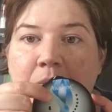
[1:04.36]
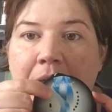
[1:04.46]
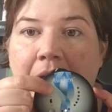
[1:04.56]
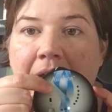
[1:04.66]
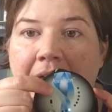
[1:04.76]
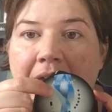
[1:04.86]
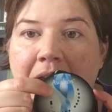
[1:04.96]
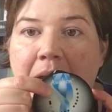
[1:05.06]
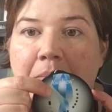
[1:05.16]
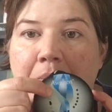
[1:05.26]
we hit
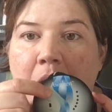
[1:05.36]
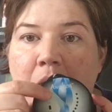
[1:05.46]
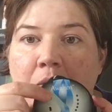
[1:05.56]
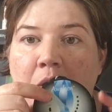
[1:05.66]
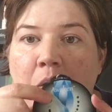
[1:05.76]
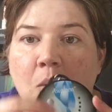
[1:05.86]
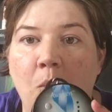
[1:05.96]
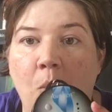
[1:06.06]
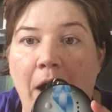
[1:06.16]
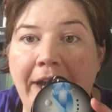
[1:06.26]
mode
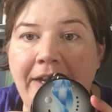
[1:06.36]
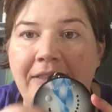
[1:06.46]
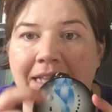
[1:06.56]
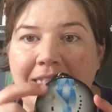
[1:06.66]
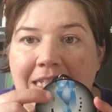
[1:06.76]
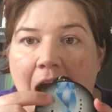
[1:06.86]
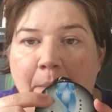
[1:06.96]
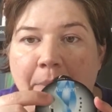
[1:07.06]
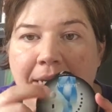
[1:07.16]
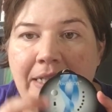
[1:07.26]
1. That's the
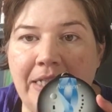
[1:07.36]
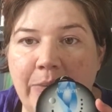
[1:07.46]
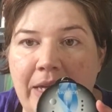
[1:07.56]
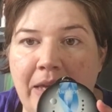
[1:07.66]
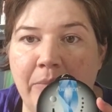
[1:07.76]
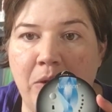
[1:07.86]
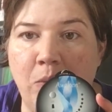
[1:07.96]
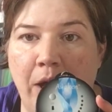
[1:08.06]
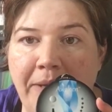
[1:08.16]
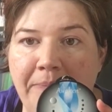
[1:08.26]
top button until we hit mode
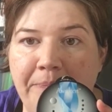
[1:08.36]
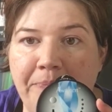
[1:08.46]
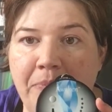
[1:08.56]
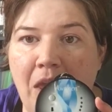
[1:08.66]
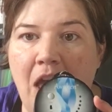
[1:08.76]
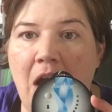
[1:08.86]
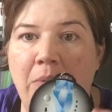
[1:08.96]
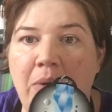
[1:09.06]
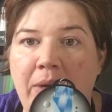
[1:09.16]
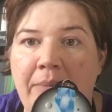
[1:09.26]
1.
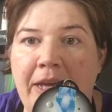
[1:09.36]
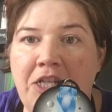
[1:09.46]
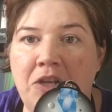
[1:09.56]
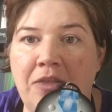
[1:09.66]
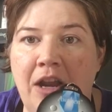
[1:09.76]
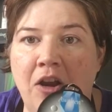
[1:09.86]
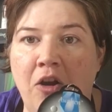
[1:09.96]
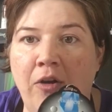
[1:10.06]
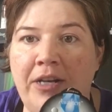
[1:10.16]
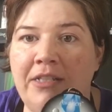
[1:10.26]
We want to make sure that our
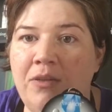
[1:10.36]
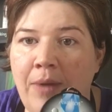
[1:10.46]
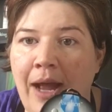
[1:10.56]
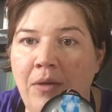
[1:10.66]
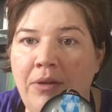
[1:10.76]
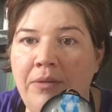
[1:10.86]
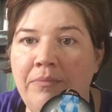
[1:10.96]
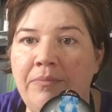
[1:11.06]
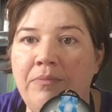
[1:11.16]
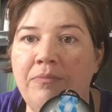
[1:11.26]
current is around
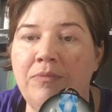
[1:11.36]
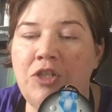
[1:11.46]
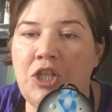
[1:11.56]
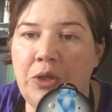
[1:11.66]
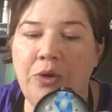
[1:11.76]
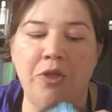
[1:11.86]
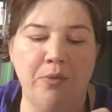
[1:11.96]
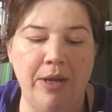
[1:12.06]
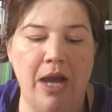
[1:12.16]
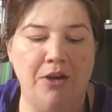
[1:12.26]
200 to
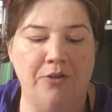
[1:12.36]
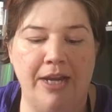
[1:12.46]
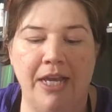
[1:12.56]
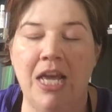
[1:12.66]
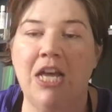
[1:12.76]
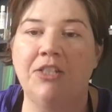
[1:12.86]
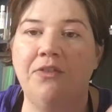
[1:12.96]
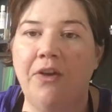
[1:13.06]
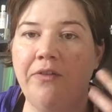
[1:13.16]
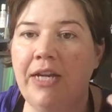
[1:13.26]
300. So
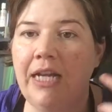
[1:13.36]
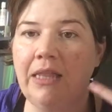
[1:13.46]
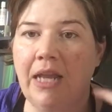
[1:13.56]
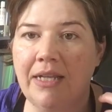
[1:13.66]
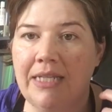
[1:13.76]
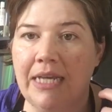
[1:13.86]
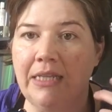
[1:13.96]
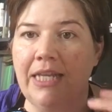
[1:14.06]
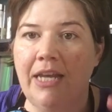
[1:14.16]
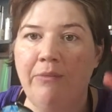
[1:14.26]
if you're ever getting a lot of
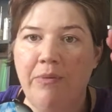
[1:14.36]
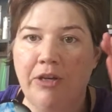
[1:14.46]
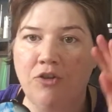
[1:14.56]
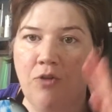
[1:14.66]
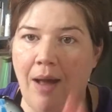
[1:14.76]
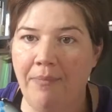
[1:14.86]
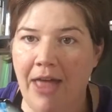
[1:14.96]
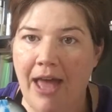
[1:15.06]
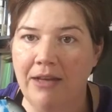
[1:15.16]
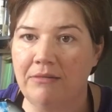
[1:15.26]
tingling, we want to drop
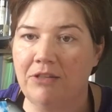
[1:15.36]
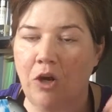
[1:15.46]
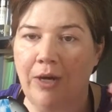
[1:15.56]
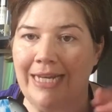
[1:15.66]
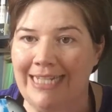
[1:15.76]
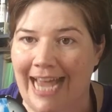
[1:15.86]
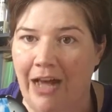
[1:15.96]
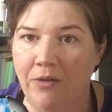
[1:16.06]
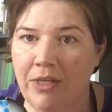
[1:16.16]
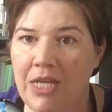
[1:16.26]
that current
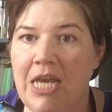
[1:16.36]
down.